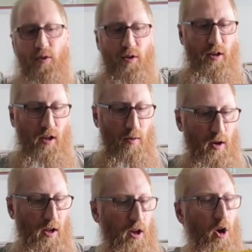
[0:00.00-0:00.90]
you're going to
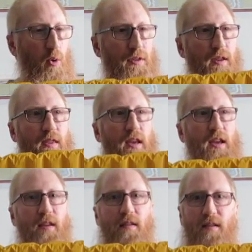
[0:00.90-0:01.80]
want to go with the
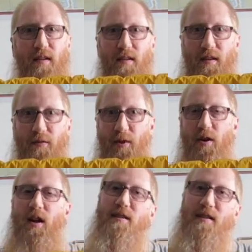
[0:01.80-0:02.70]
thing. If you're
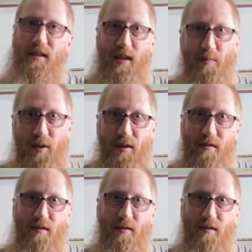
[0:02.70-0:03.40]
not sleeping,